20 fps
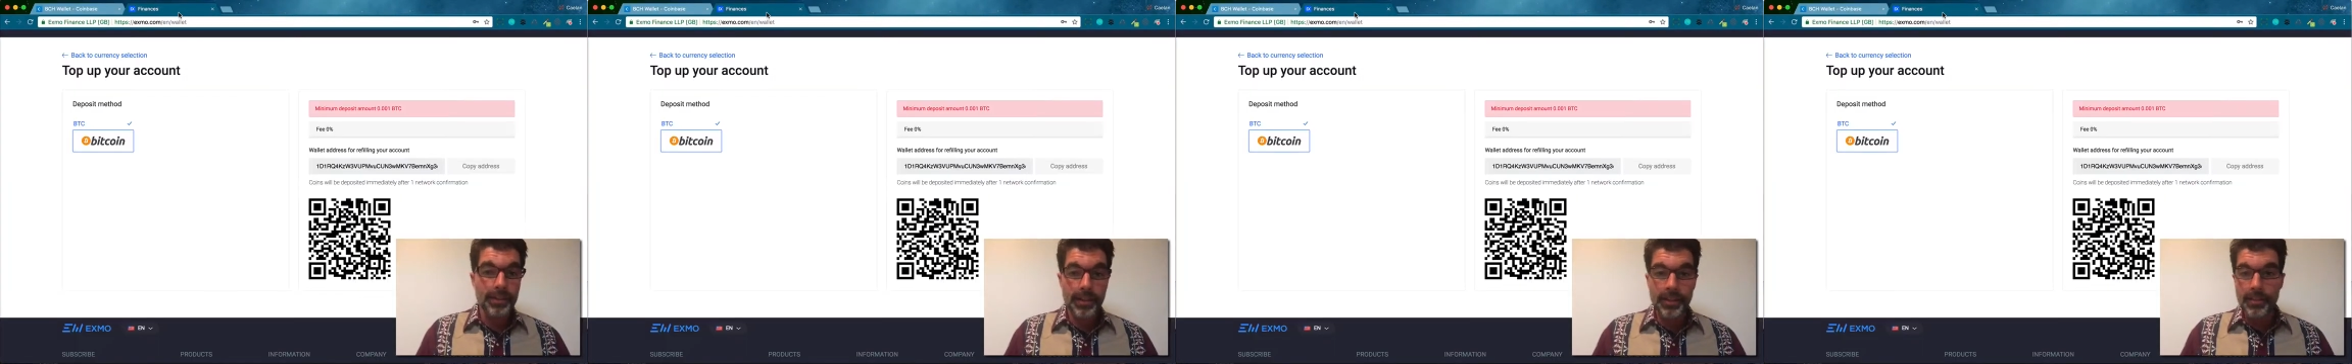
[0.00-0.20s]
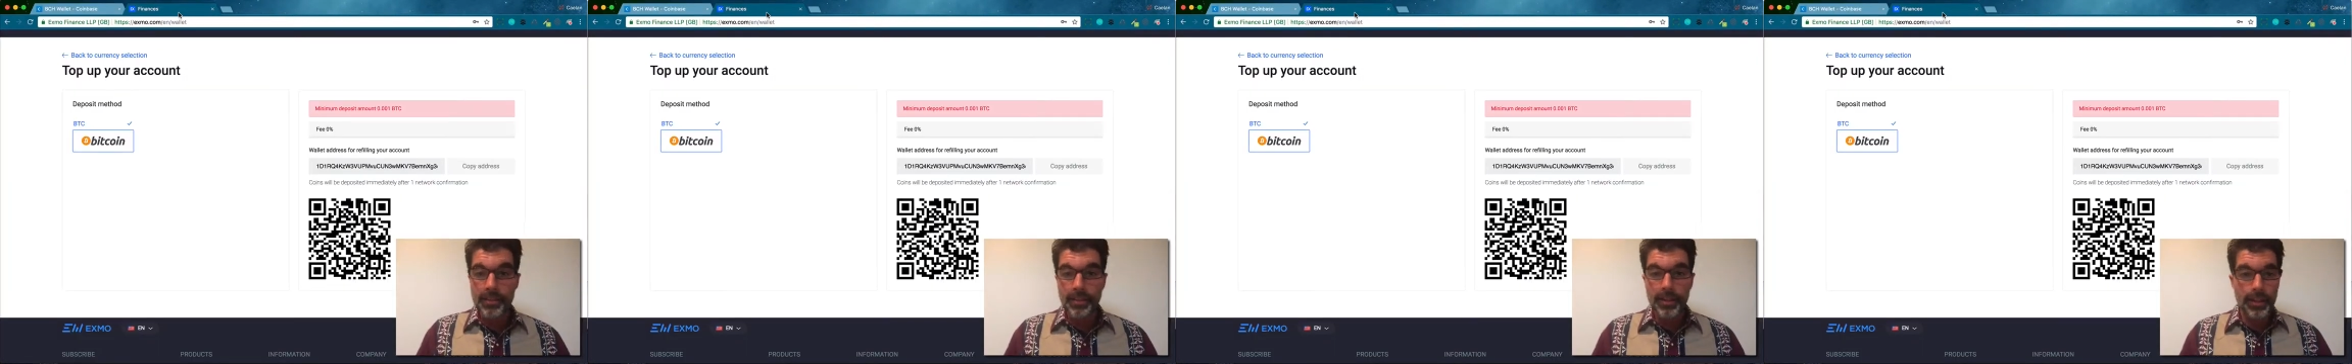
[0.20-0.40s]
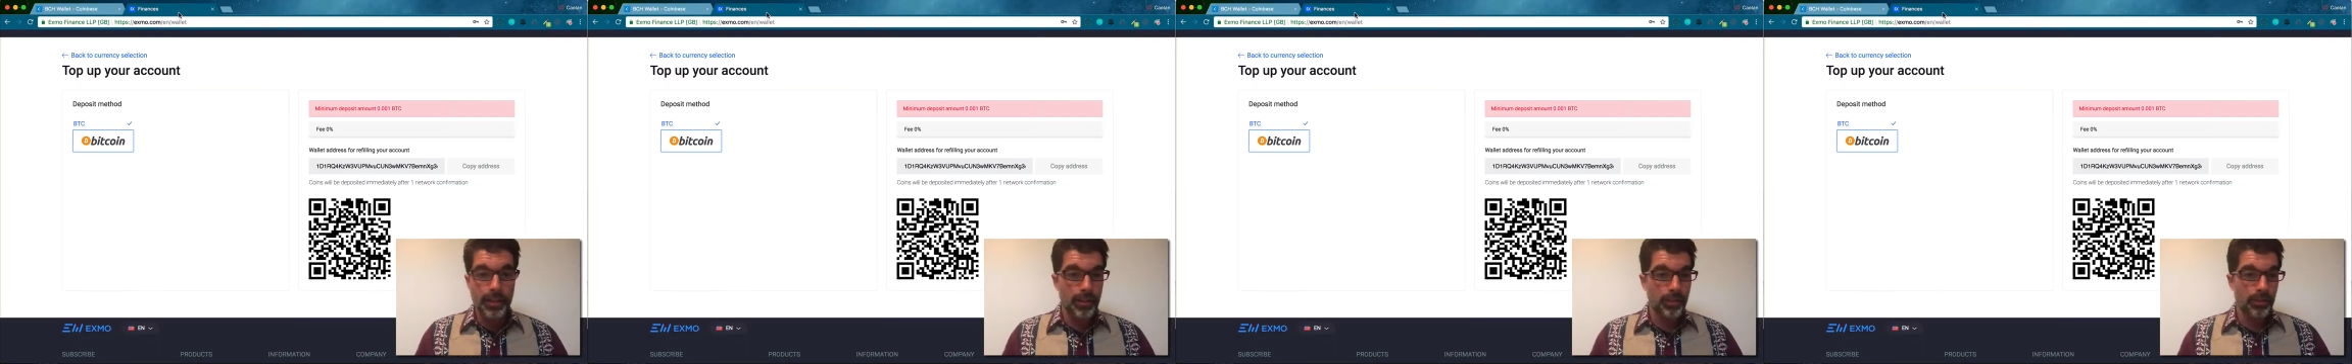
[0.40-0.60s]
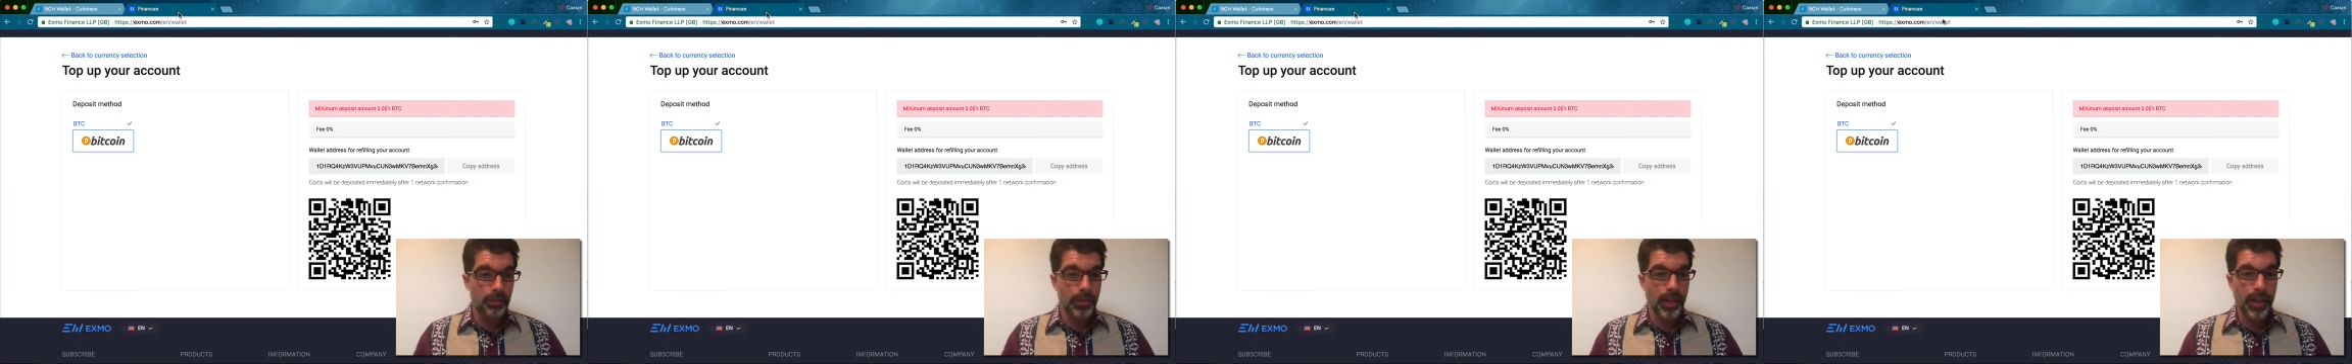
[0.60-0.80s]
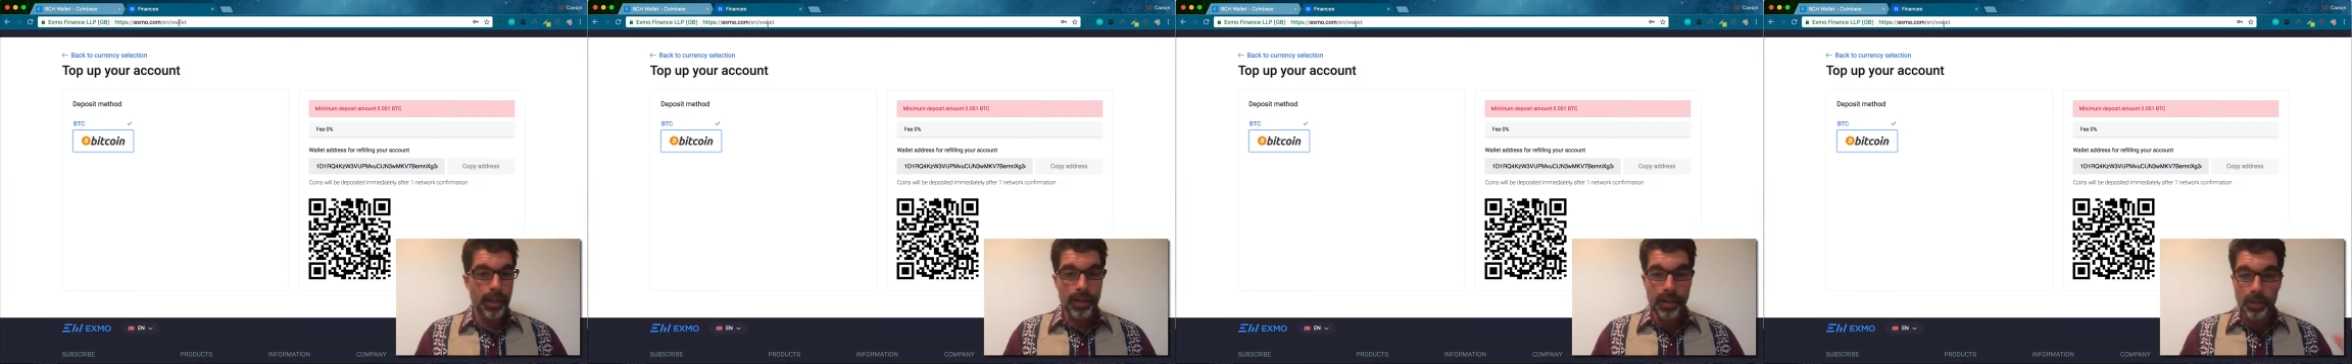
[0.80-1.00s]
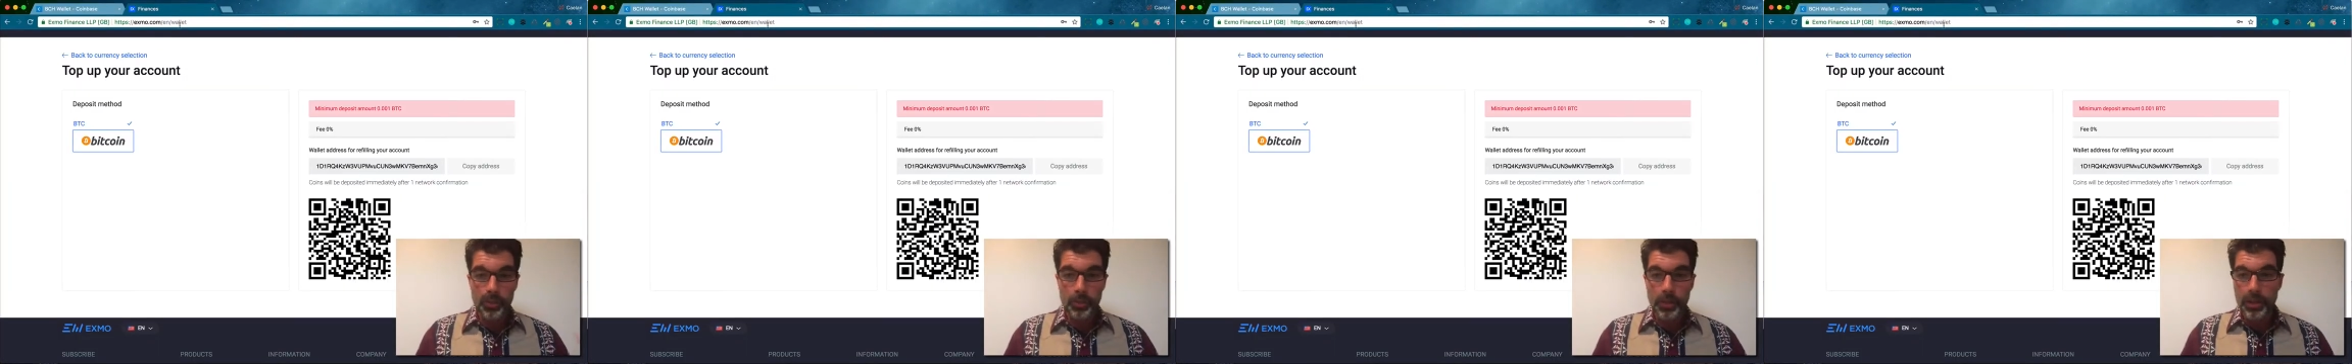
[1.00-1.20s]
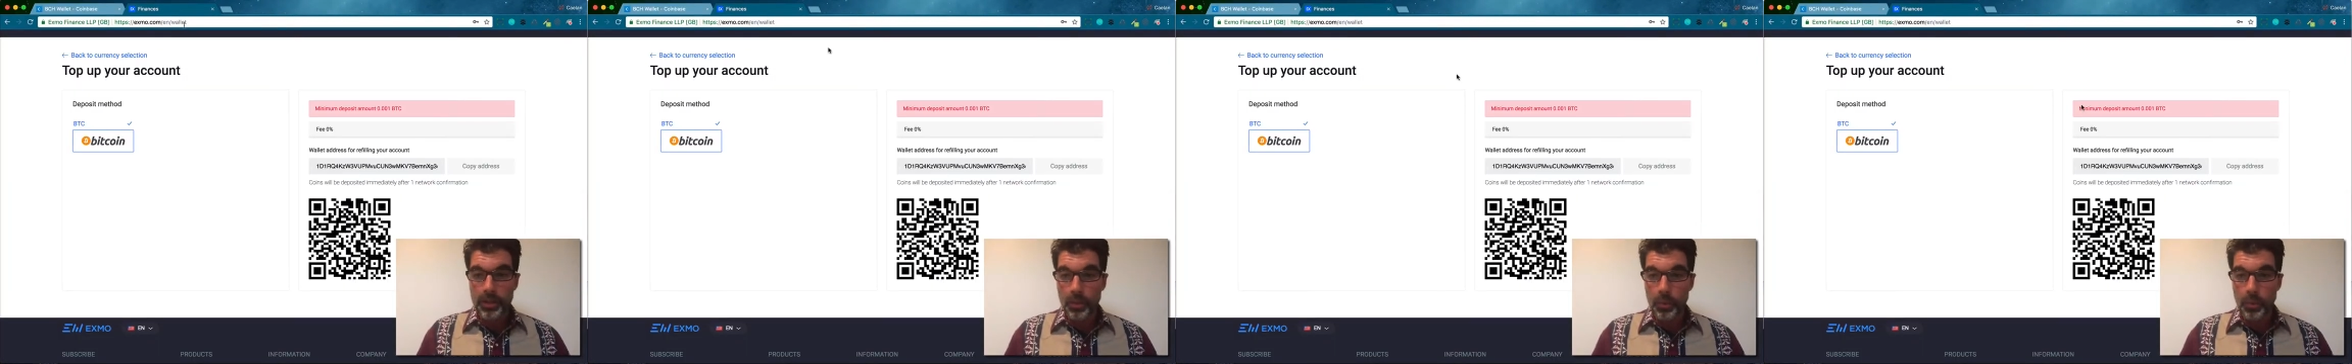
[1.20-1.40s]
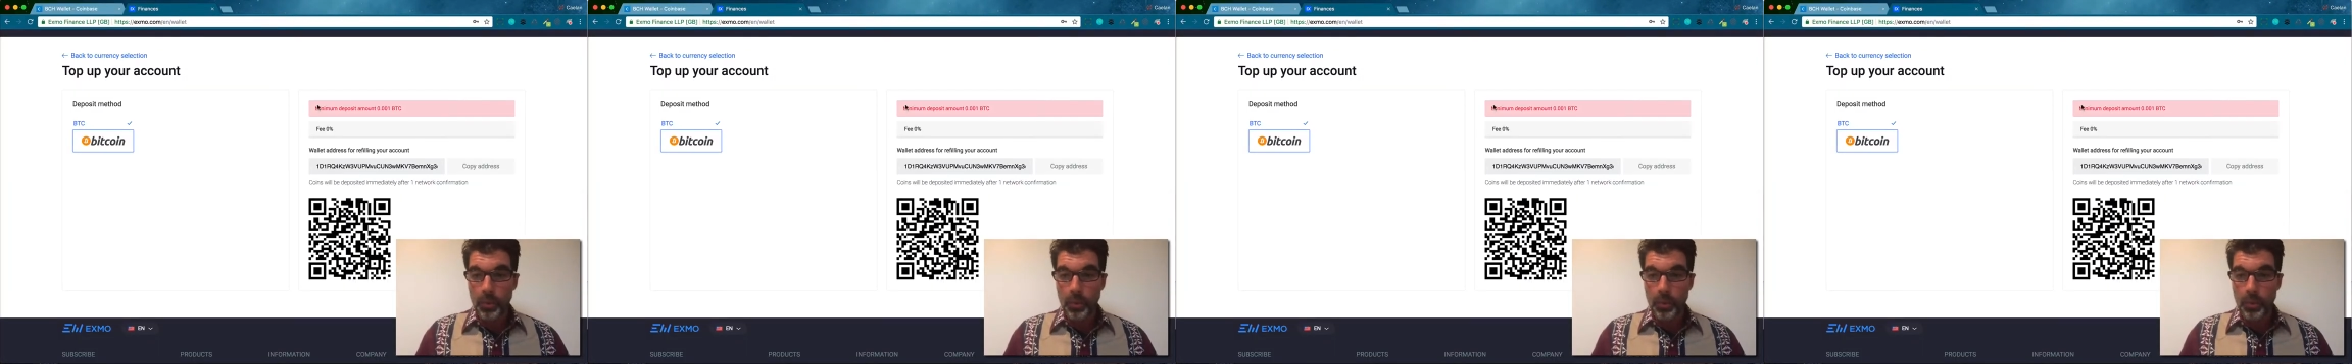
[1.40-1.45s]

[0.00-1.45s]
in the Ethernet, and we don't